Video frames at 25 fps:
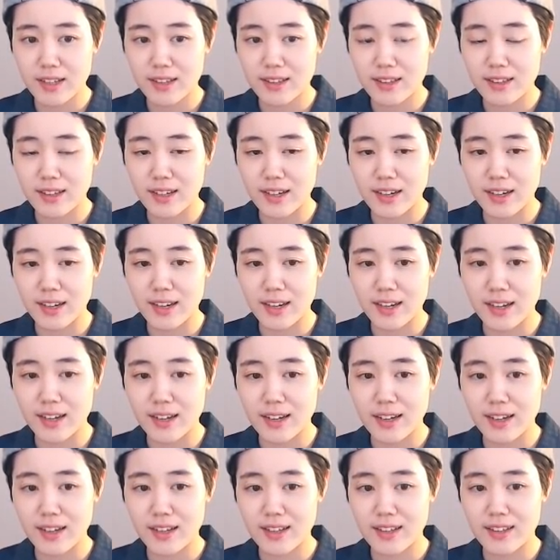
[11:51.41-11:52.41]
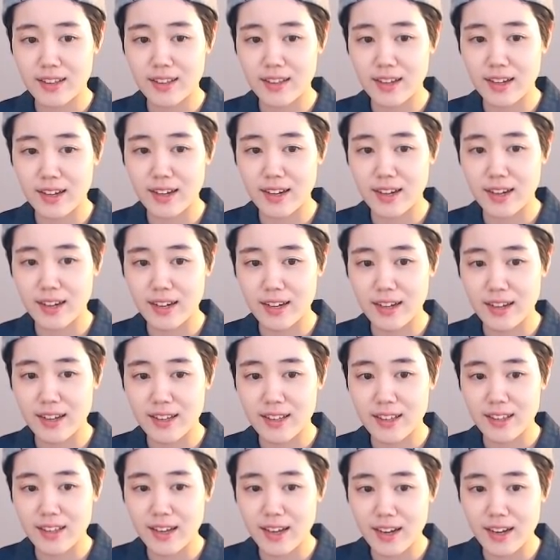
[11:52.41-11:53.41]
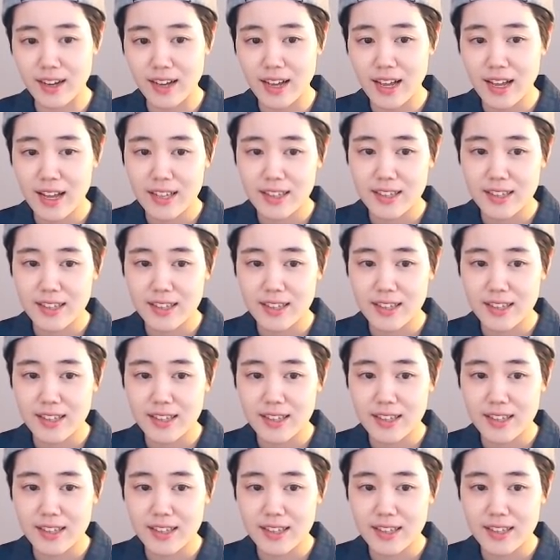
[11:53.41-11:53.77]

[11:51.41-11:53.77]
tak, tak, tak.